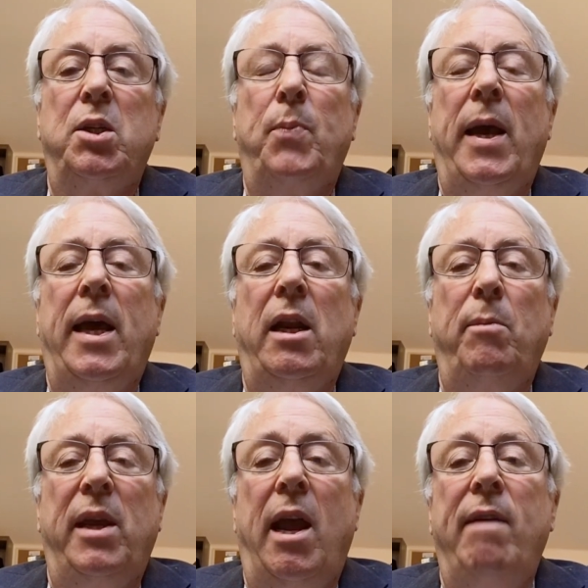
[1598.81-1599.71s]
span and
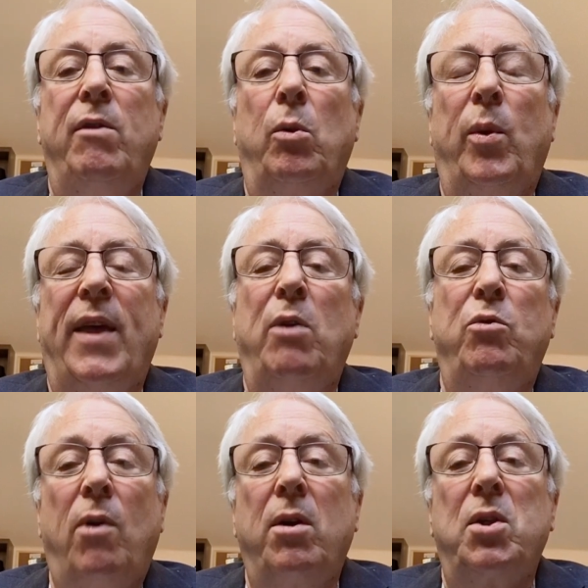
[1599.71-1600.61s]
behavior without
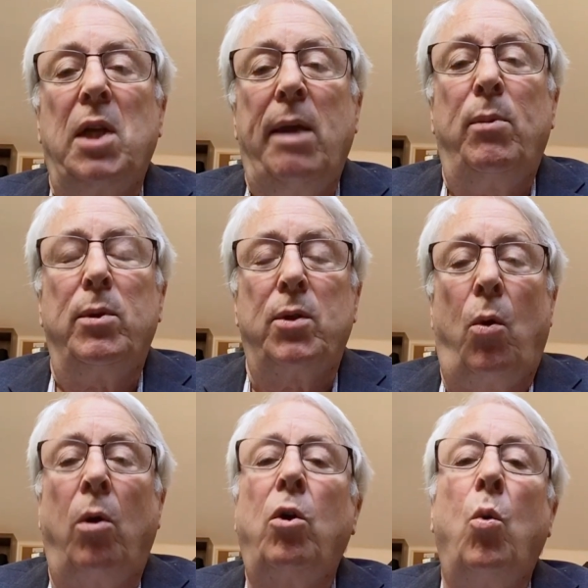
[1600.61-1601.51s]
drugs, labels,
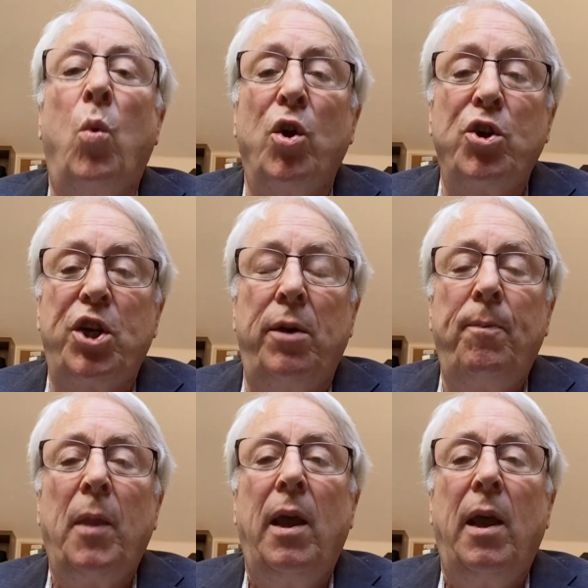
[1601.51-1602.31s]
or coercion,